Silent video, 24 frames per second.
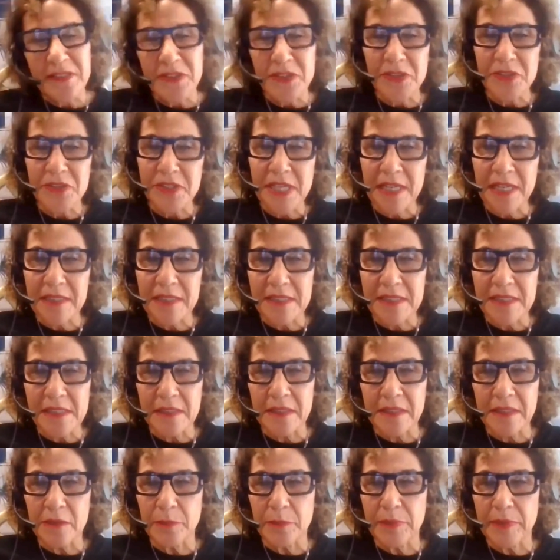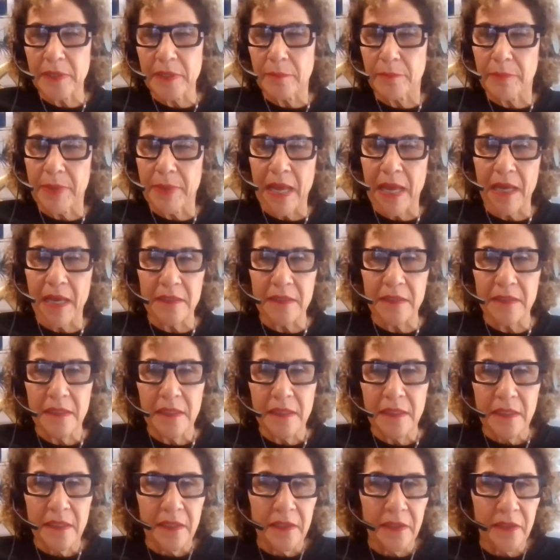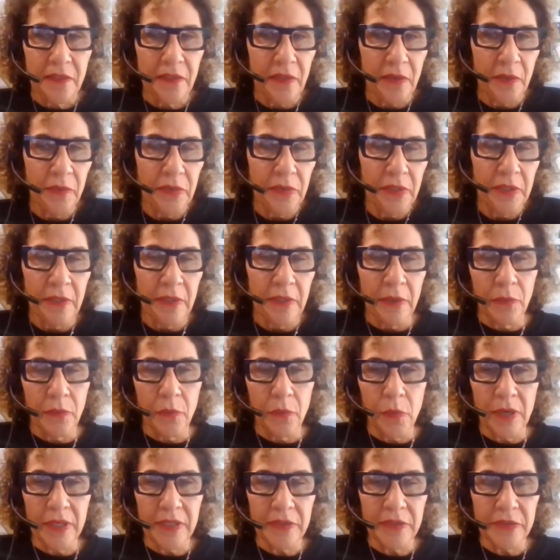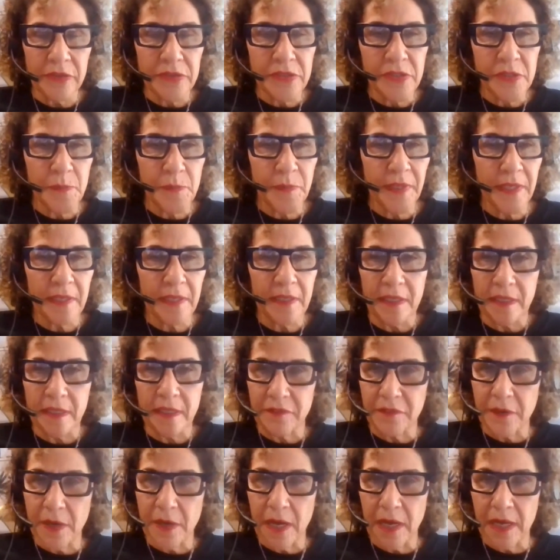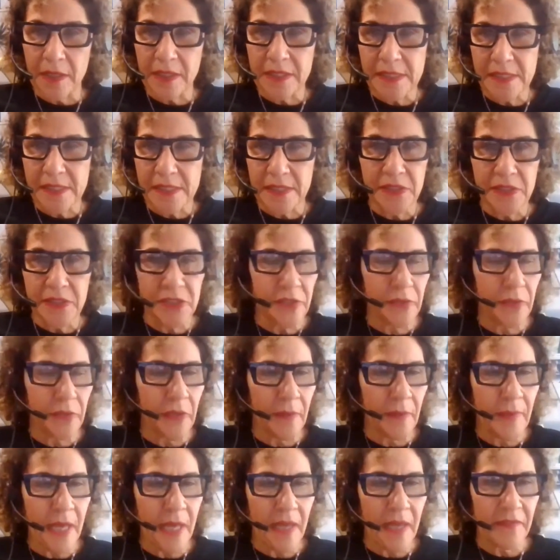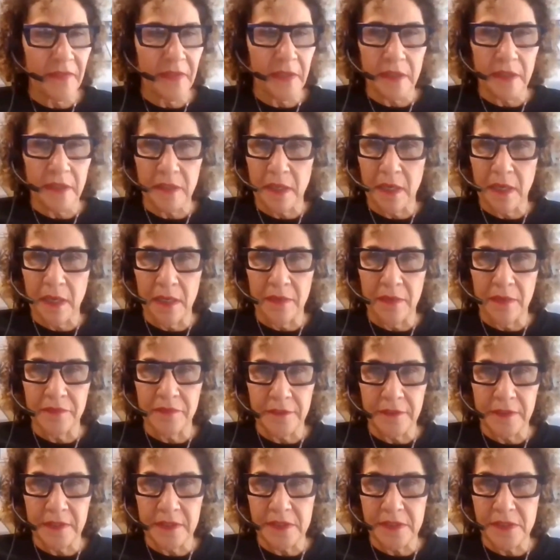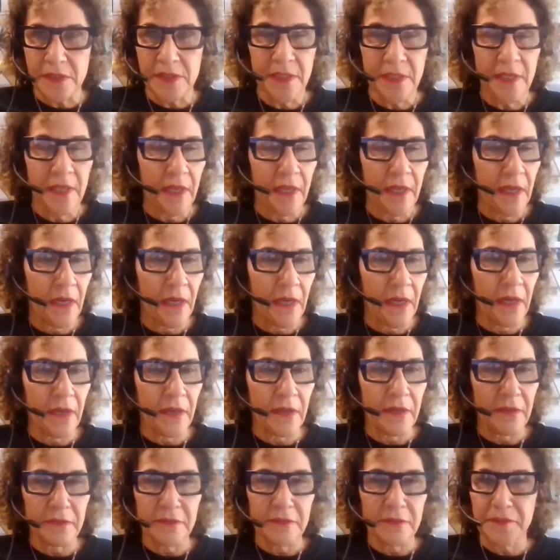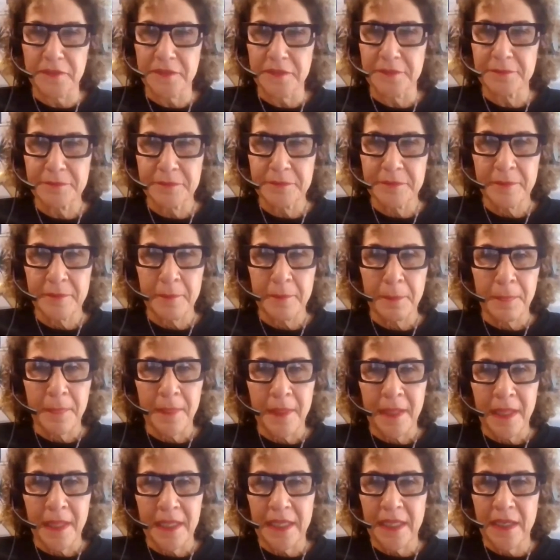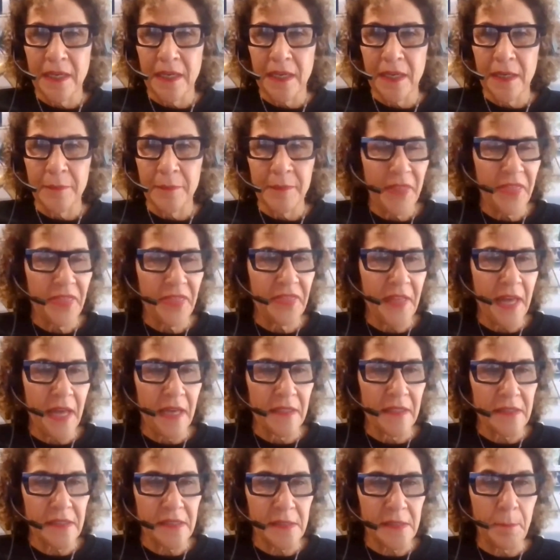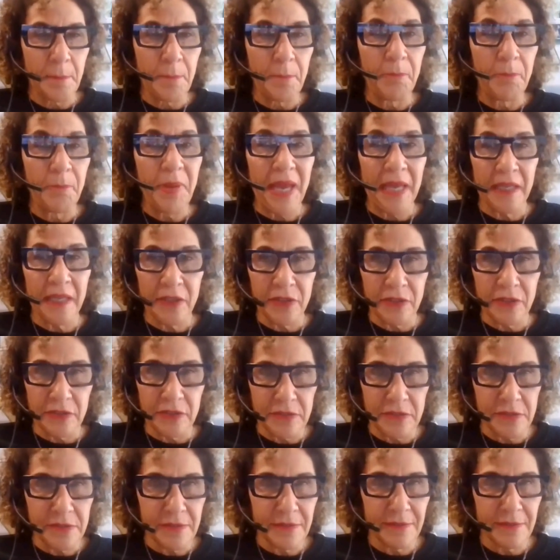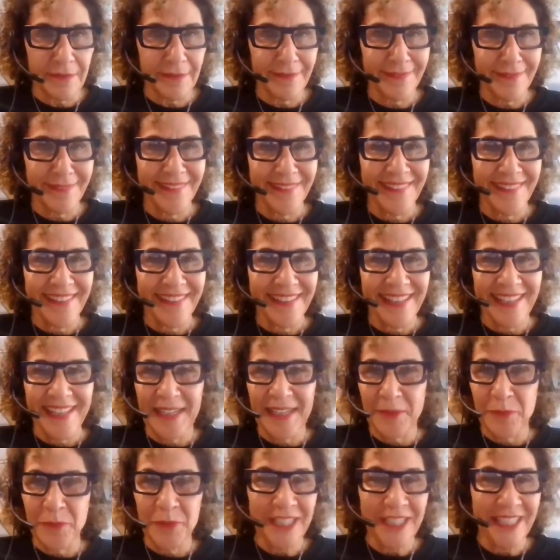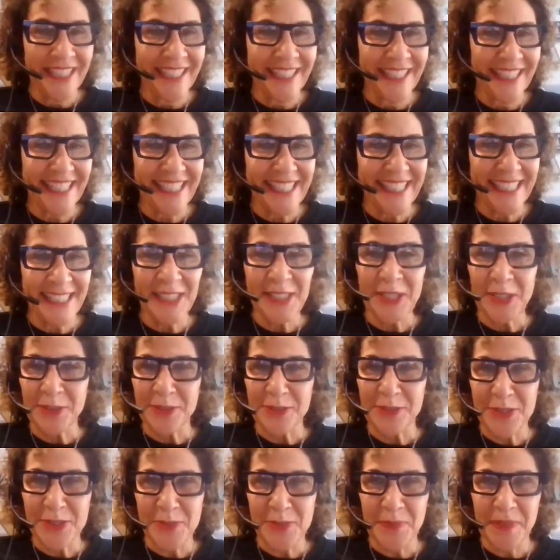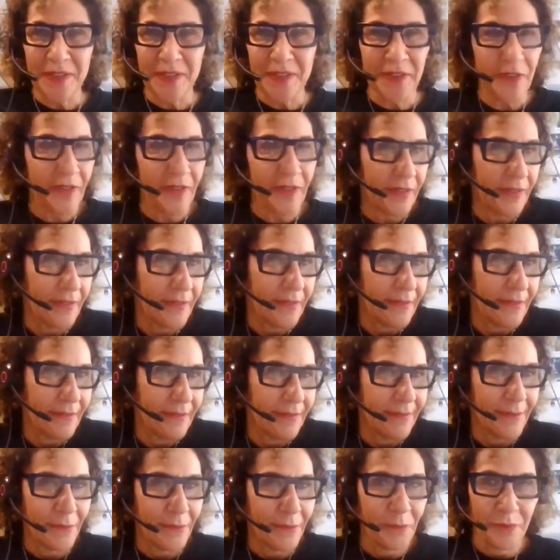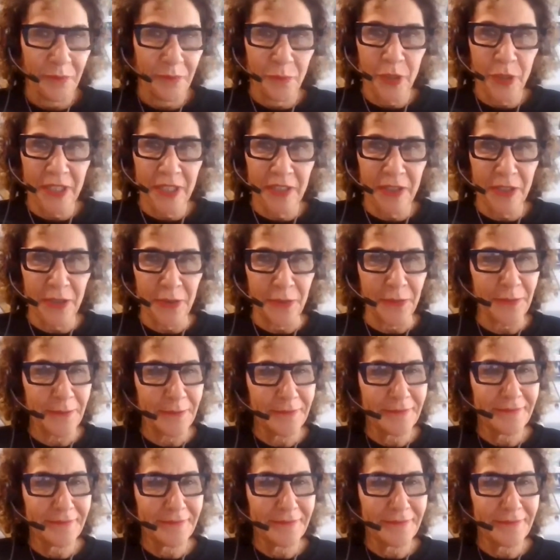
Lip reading: So tell us a little bit about, what you're speaking. If I said to you, I'm having a conference of 1,000 bankers and we need a keynote speaker, what do you do?